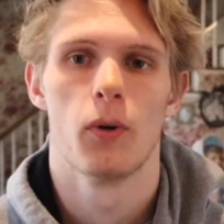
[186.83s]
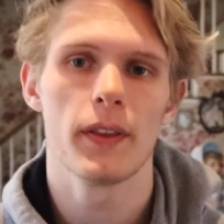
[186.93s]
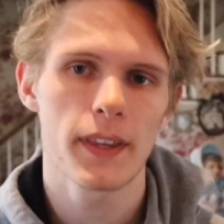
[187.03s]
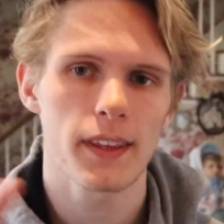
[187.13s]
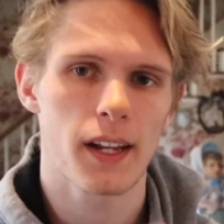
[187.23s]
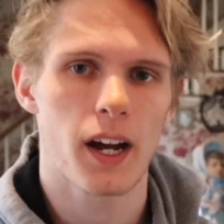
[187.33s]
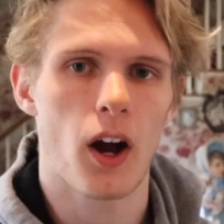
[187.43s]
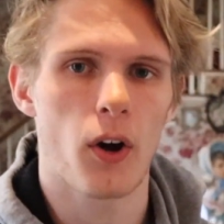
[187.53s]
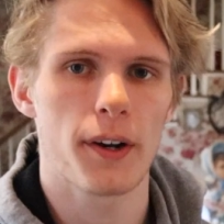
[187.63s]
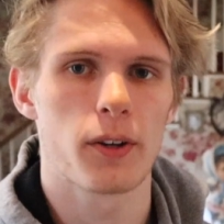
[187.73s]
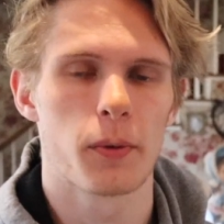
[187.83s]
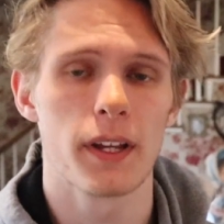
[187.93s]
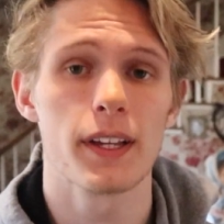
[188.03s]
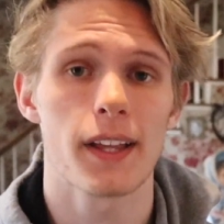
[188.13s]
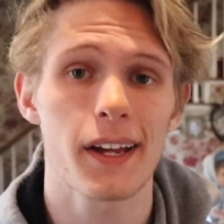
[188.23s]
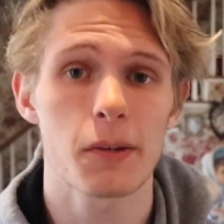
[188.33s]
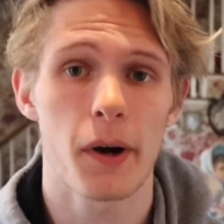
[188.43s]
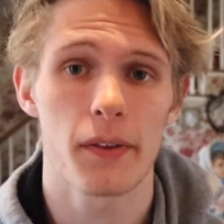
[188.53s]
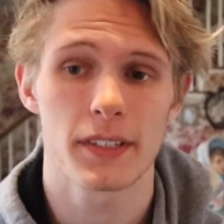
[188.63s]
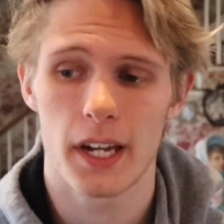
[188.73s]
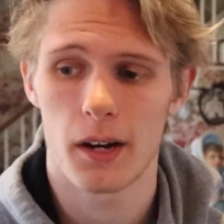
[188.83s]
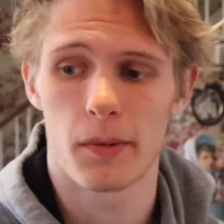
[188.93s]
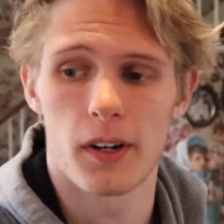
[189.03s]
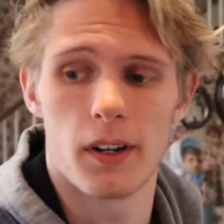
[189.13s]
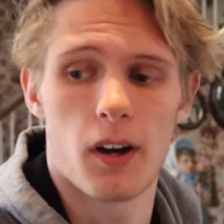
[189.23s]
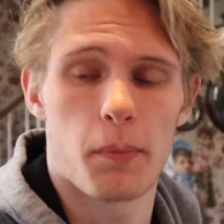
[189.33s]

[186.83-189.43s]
One thing that I already really like about this camera,